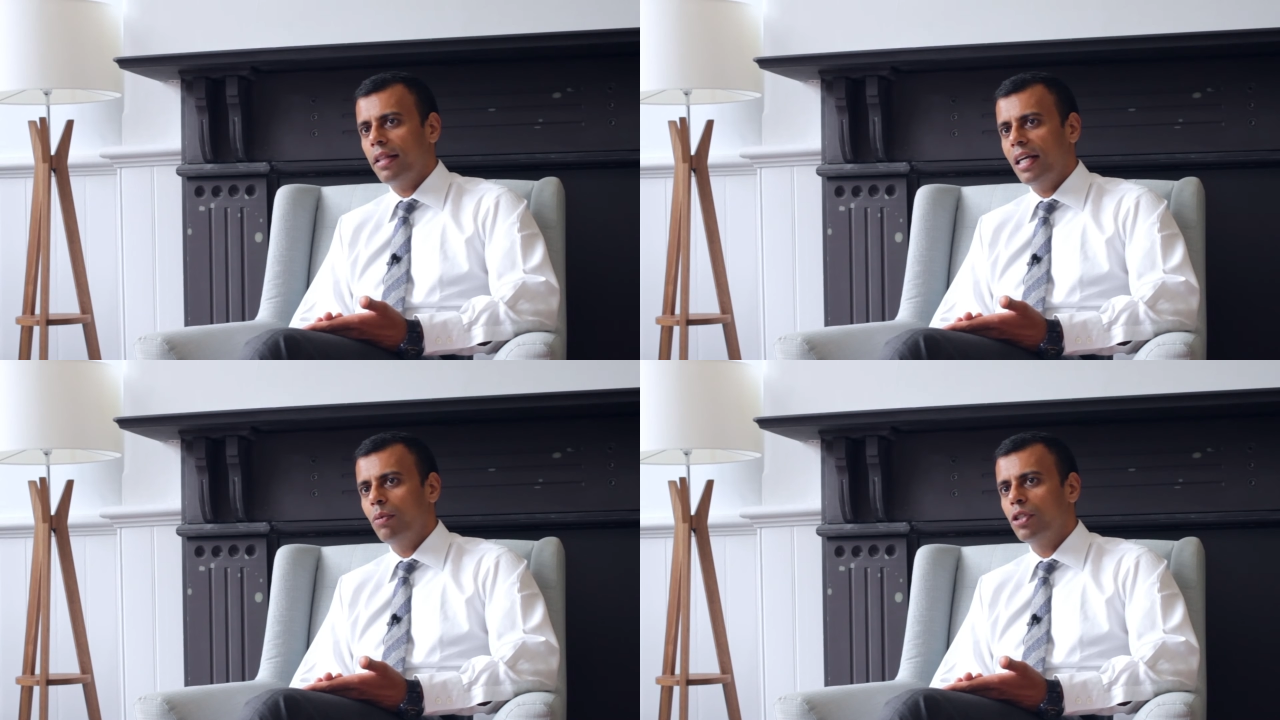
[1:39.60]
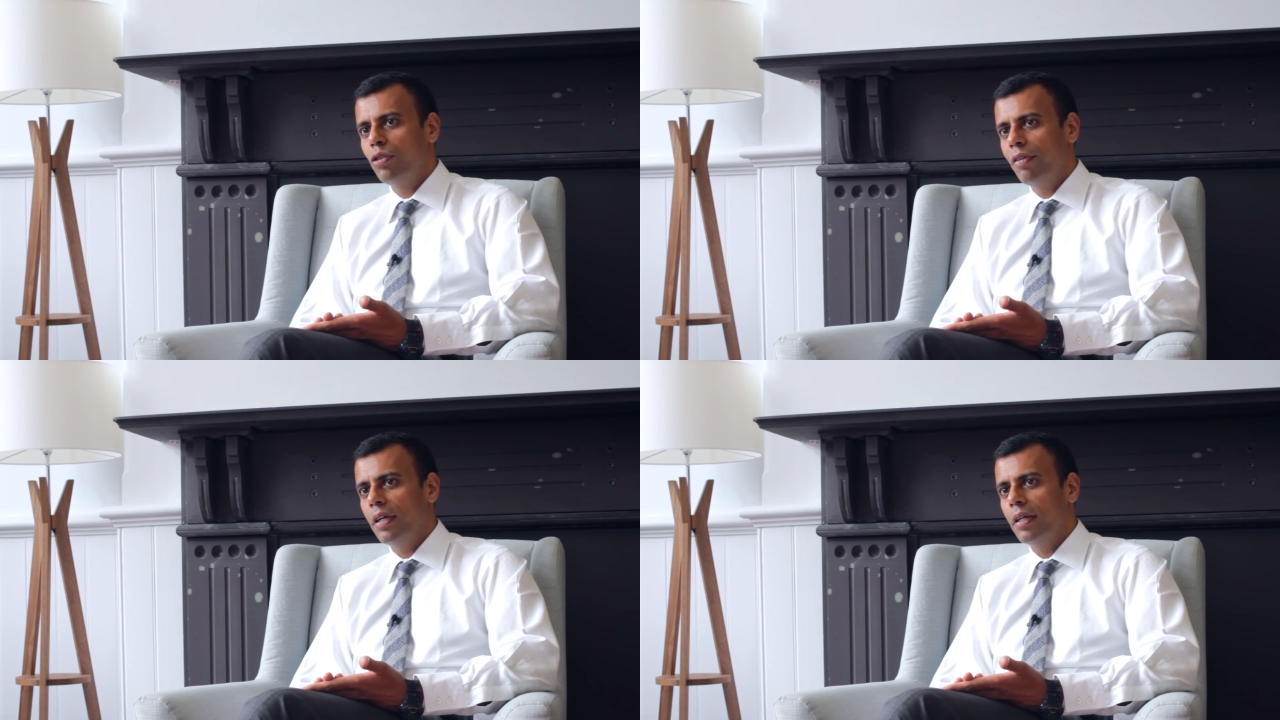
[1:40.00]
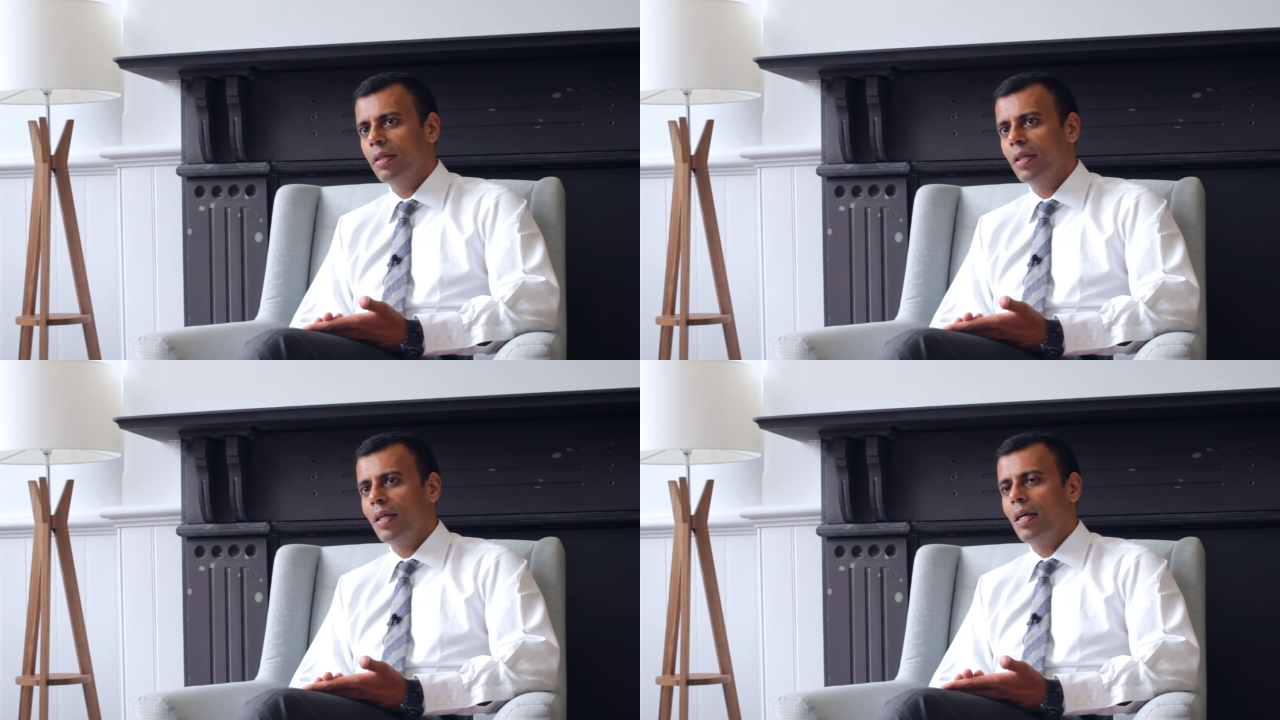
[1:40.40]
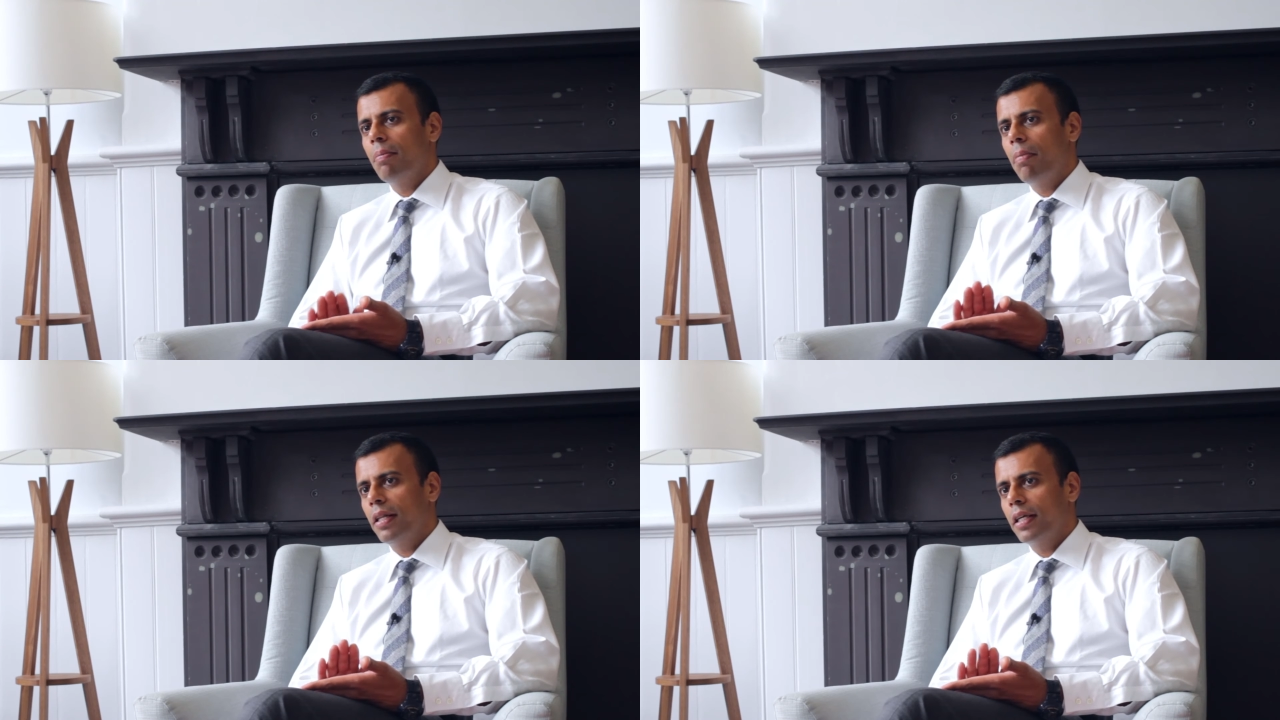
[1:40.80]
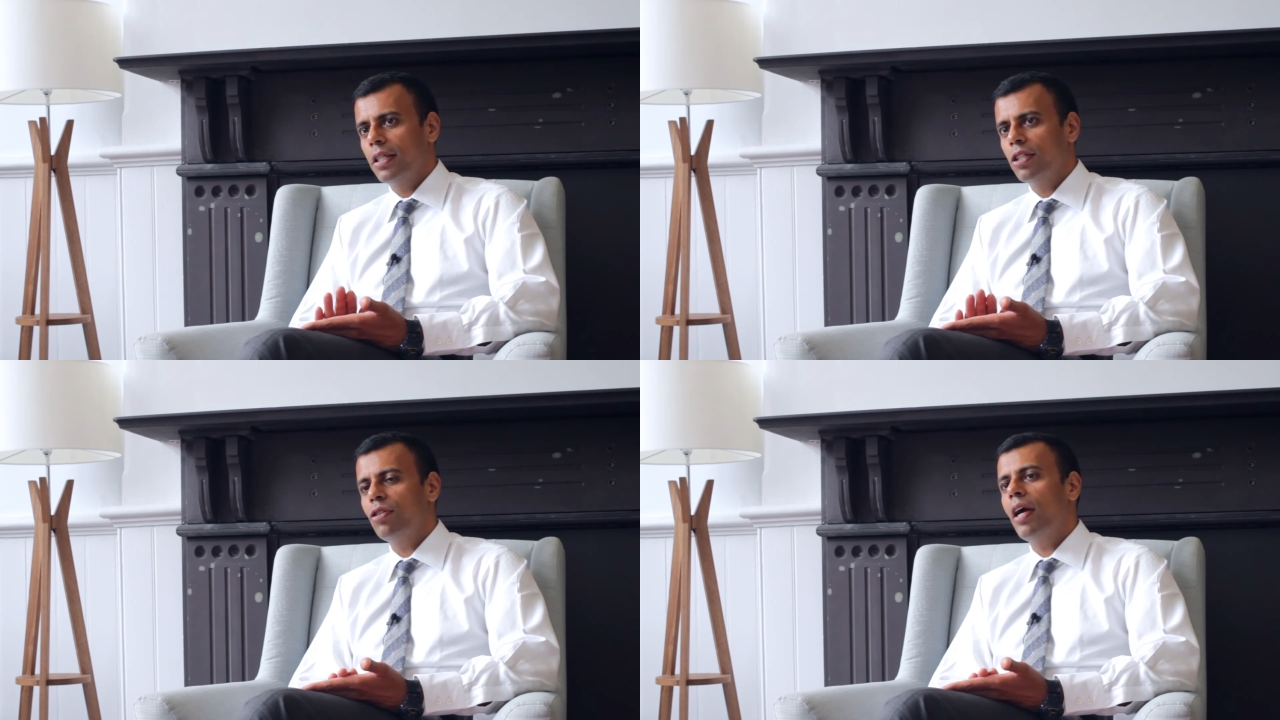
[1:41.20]
I think, was driven by the
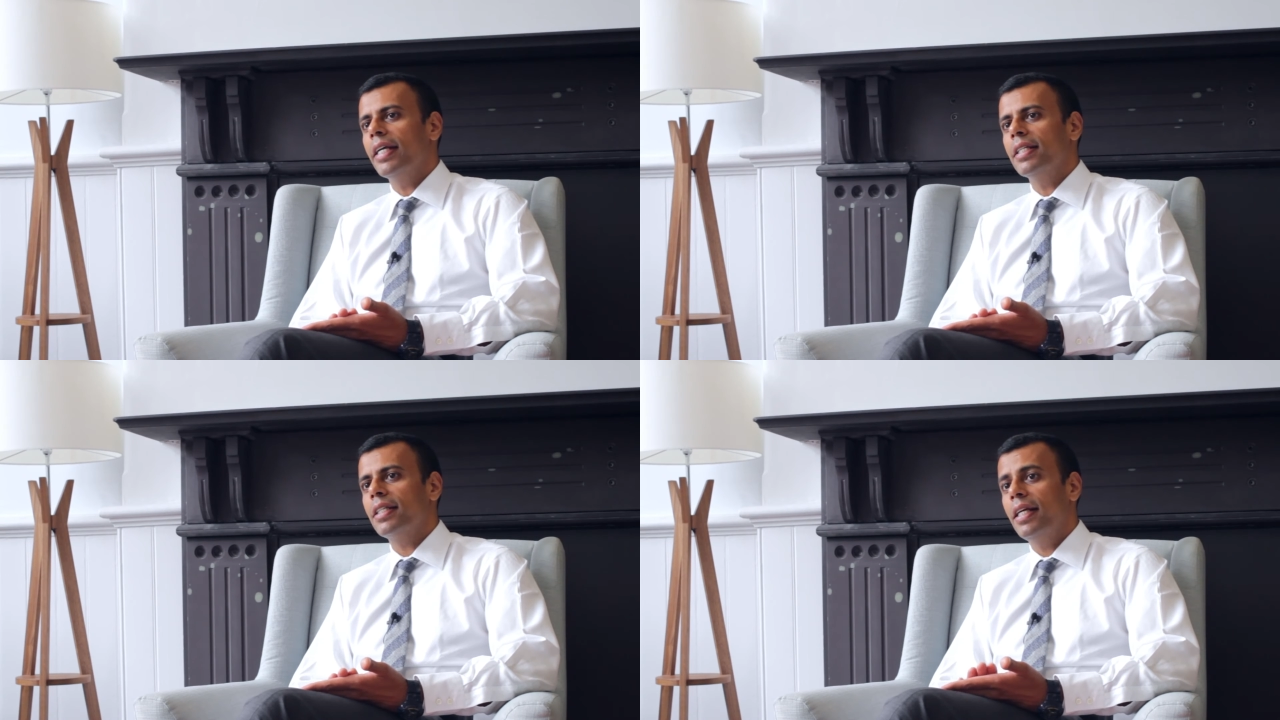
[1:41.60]
constraint